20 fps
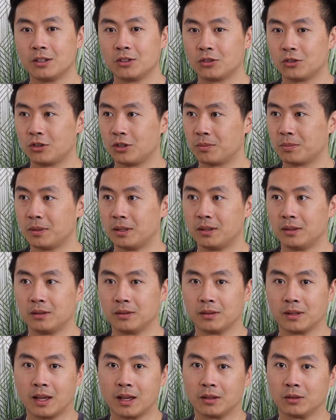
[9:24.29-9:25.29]
She's
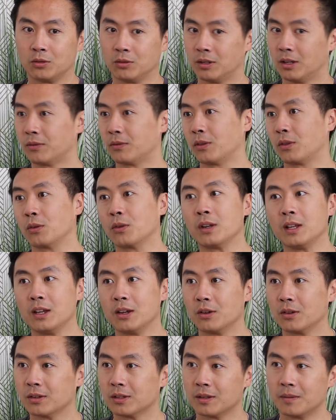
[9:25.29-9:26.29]
been doing that for 30
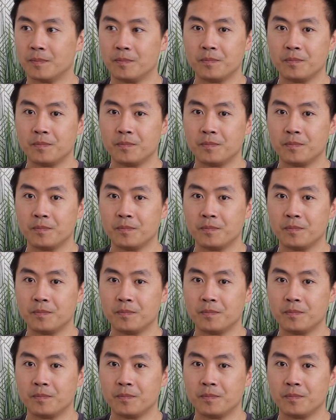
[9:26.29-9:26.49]
years